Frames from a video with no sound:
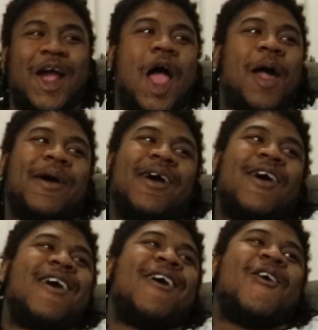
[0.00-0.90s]

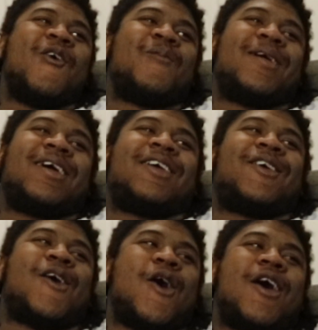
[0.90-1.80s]
Oh my
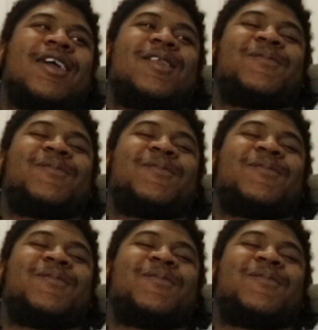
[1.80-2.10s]
you god.